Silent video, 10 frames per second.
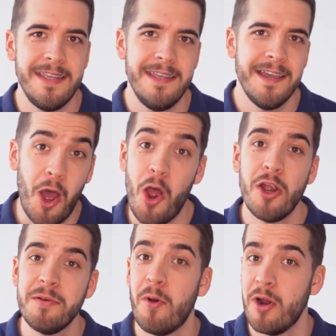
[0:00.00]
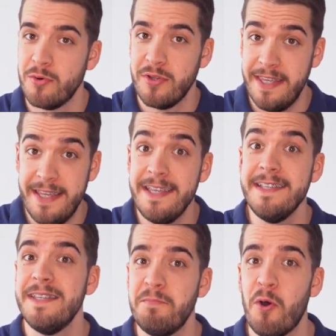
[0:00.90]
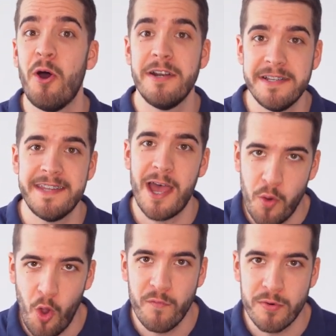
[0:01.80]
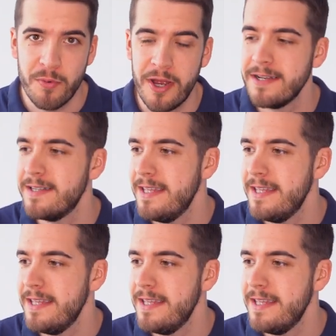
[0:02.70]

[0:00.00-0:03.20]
The hard part or the easy part is now over, right?